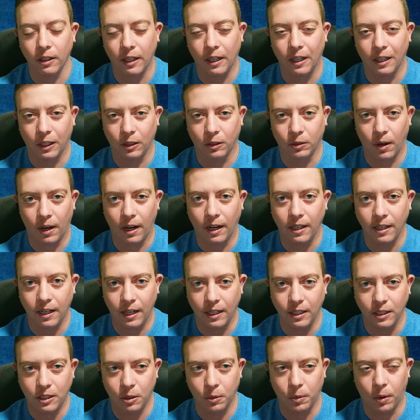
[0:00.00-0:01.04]
ingrained
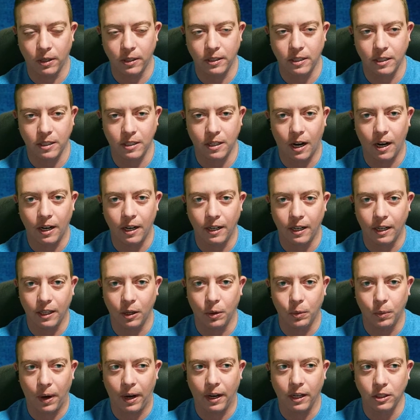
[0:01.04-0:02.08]
into our society and
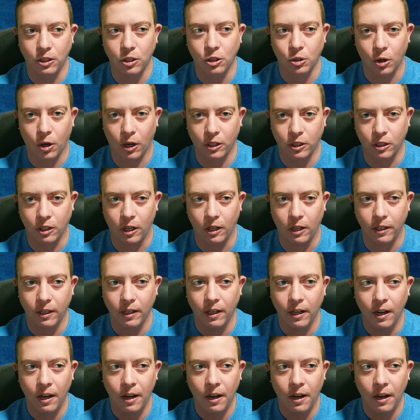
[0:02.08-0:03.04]
the way it's structured.